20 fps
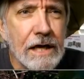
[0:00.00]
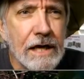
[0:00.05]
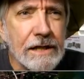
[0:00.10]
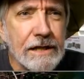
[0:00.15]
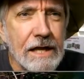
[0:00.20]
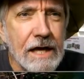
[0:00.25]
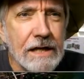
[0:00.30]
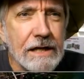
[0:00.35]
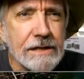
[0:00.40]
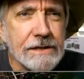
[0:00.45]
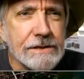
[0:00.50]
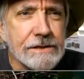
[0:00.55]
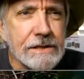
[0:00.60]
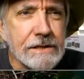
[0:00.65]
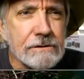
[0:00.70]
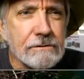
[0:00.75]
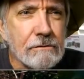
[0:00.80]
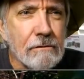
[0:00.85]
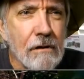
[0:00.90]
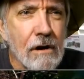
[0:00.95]
and that is
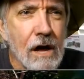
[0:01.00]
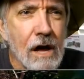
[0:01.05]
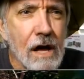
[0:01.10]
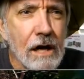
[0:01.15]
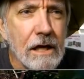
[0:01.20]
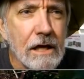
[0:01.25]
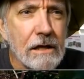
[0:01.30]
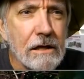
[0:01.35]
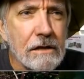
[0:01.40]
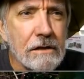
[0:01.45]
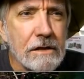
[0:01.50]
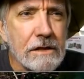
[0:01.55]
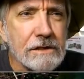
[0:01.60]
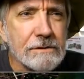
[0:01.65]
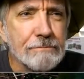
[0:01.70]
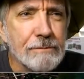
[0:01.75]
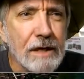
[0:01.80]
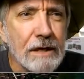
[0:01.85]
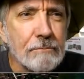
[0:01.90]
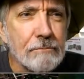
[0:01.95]
this rock,
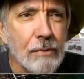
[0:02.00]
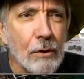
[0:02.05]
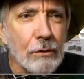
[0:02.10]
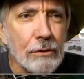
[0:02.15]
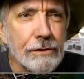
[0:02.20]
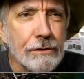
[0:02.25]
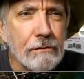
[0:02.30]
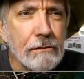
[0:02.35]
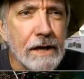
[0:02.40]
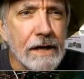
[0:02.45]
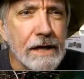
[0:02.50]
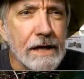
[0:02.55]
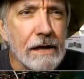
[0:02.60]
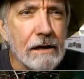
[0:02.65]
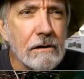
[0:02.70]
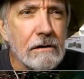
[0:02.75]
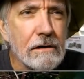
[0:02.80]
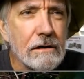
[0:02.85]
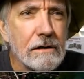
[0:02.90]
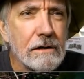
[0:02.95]
this big boulder right
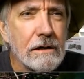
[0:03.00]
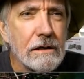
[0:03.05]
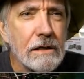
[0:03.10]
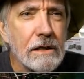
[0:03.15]
here.